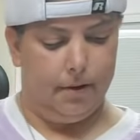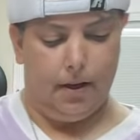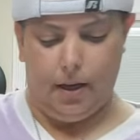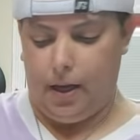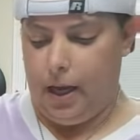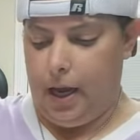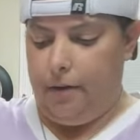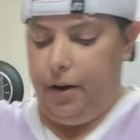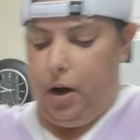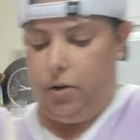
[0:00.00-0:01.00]
And
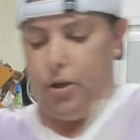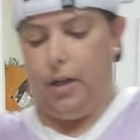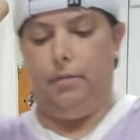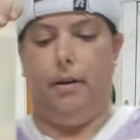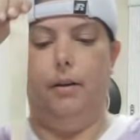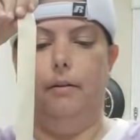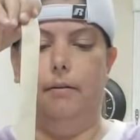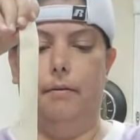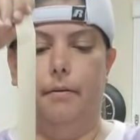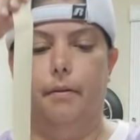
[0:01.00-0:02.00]
if you don't trust me,
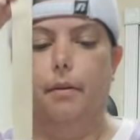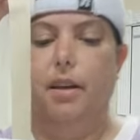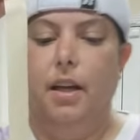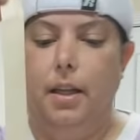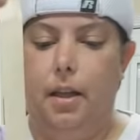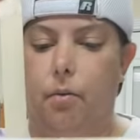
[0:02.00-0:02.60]
then